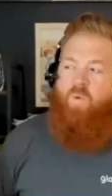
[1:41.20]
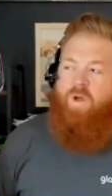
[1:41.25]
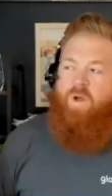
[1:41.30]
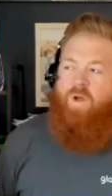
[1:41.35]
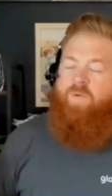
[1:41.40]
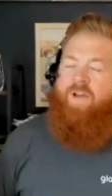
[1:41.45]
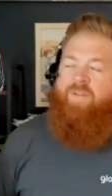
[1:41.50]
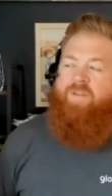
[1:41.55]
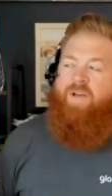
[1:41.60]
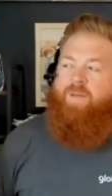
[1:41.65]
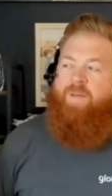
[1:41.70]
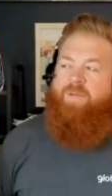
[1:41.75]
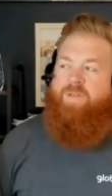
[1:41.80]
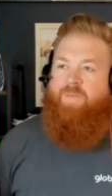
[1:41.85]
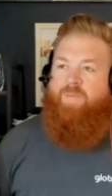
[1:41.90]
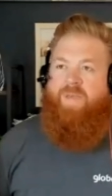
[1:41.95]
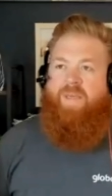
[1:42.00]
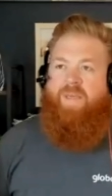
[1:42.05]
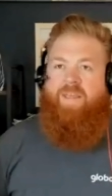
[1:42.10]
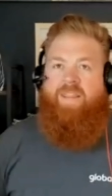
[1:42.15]
one RevOps
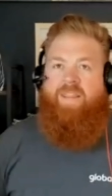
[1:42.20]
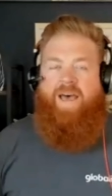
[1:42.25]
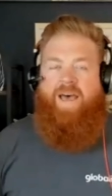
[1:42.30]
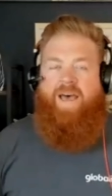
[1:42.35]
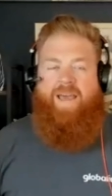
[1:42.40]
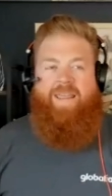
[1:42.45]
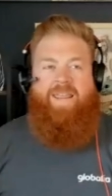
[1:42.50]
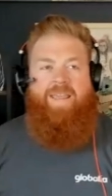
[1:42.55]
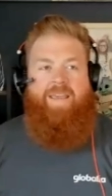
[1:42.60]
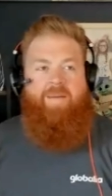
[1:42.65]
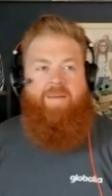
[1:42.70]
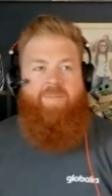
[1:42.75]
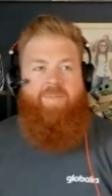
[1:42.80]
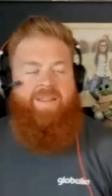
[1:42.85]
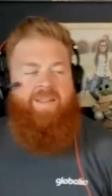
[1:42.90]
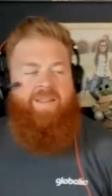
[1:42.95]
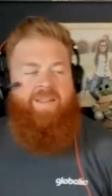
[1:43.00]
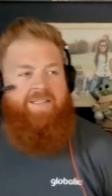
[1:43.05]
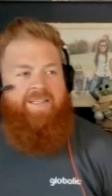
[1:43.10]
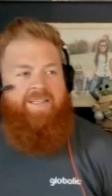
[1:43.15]
myth. I think
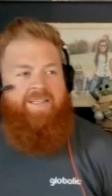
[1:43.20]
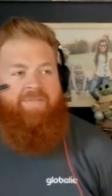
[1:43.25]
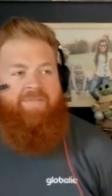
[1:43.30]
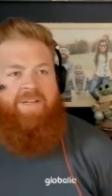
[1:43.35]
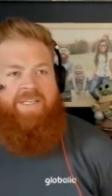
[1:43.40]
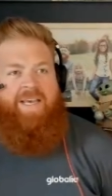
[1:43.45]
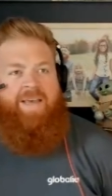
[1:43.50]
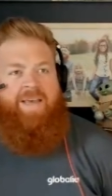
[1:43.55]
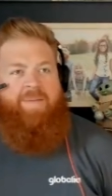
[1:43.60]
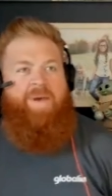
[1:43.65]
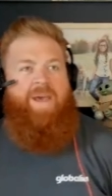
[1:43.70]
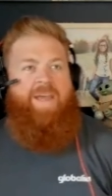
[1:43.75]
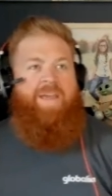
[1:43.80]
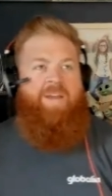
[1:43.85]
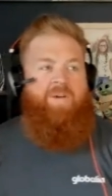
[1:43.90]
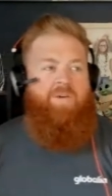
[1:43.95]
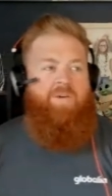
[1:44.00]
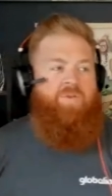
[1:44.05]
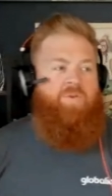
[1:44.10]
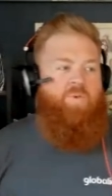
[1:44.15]
about this every time I
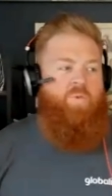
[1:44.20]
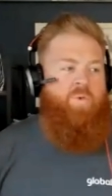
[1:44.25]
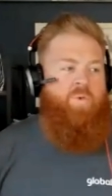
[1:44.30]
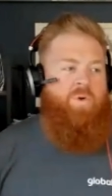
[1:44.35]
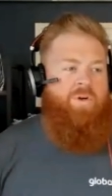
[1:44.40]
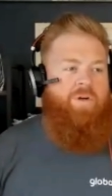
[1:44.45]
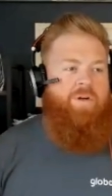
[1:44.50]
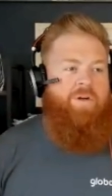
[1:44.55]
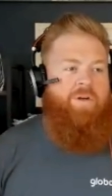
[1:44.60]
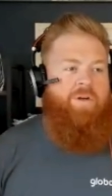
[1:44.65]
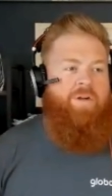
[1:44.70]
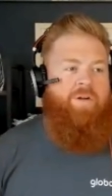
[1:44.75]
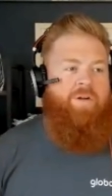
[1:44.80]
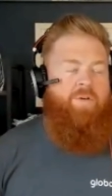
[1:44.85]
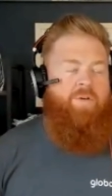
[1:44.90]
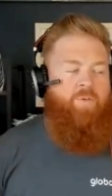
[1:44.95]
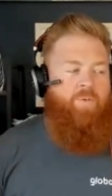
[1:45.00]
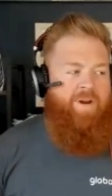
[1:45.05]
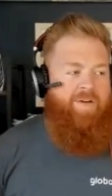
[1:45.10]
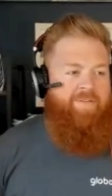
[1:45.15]
hear the word
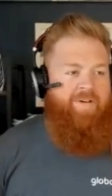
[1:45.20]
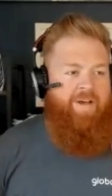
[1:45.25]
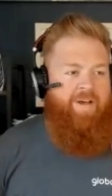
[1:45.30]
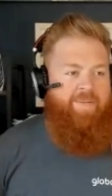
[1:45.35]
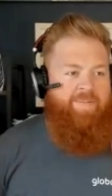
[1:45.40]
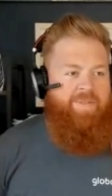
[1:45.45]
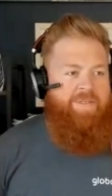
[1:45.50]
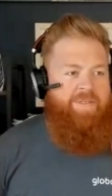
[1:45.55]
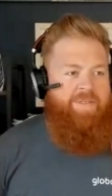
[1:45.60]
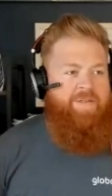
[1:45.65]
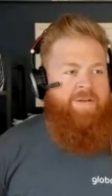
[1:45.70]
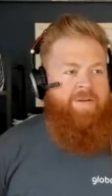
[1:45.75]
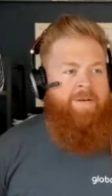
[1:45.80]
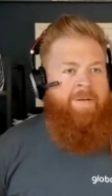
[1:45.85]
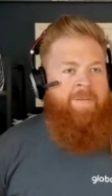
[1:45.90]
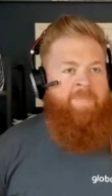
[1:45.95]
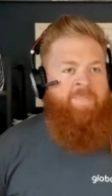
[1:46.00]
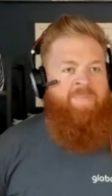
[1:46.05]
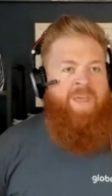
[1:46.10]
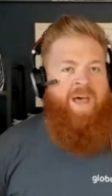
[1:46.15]
RevOps.
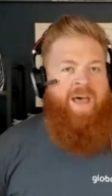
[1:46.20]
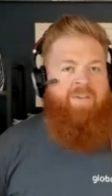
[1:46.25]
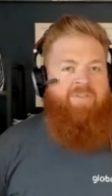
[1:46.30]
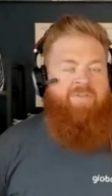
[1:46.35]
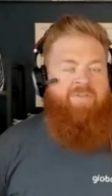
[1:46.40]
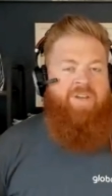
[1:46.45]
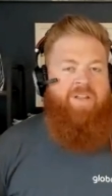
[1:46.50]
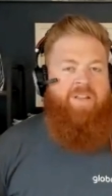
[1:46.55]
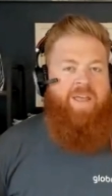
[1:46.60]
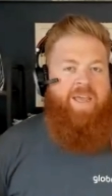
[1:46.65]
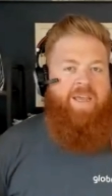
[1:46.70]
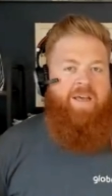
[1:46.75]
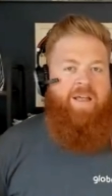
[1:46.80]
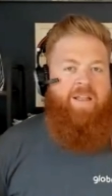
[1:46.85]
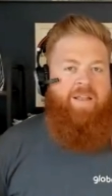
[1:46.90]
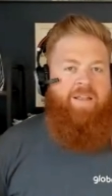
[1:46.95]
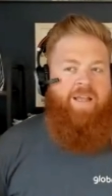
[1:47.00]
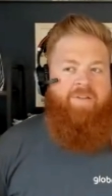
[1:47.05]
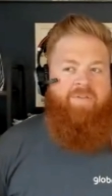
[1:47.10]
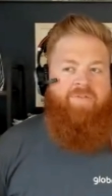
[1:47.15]
I feel like a
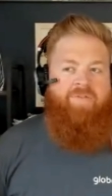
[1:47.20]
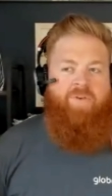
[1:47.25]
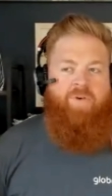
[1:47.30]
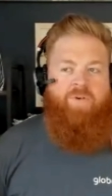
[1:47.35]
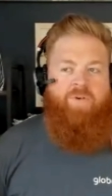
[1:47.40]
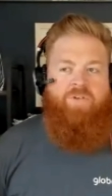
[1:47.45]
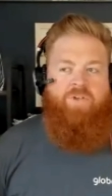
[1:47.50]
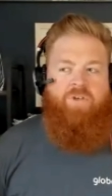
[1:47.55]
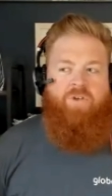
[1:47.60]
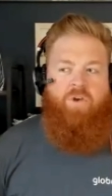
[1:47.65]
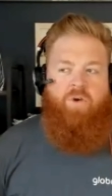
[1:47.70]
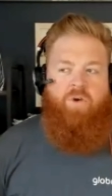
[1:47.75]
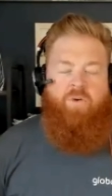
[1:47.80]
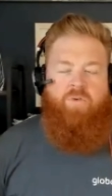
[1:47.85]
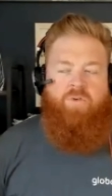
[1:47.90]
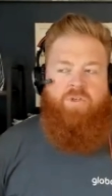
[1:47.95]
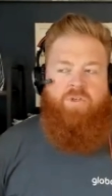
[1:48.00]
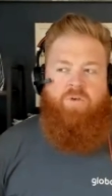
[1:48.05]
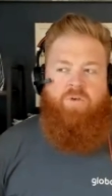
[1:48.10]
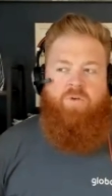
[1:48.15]
lot of folks go
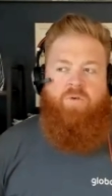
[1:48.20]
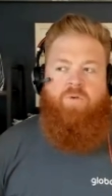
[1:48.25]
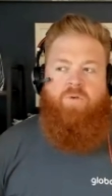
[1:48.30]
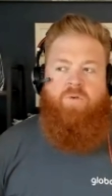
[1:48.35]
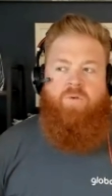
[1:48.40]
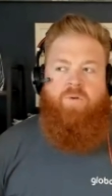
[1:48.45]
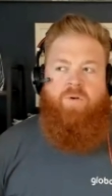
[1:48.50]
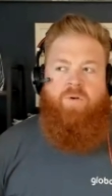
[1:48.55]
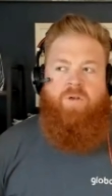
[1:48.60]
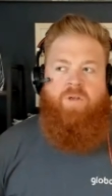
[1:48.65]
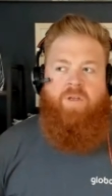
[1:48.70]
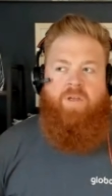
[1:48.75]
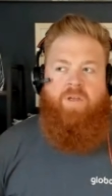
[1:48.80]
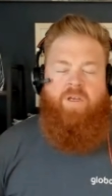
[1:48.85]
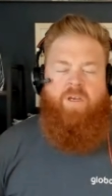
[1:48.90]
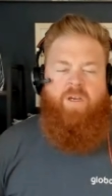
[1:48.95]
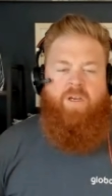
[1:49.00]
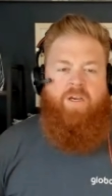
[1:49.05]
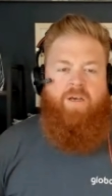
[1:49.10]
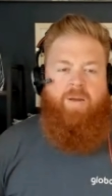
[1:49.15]
to
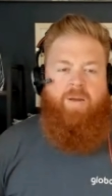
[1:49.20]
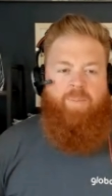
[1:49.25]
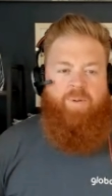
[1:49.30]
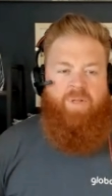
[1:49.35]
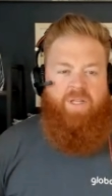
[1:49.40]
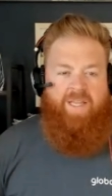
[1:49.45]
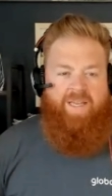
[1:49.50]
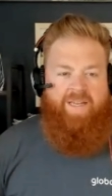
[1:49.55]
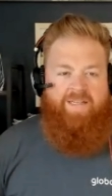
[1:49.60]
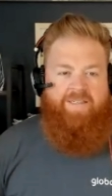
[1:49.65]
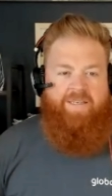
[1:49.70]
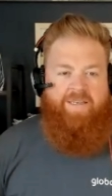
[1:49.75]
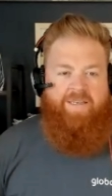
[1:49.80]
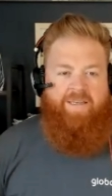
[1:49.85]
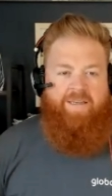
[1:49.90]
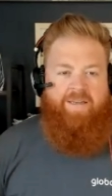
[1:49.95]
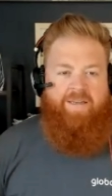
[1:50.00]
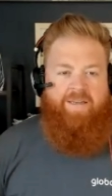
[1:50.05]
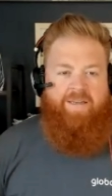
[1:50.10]
complexity,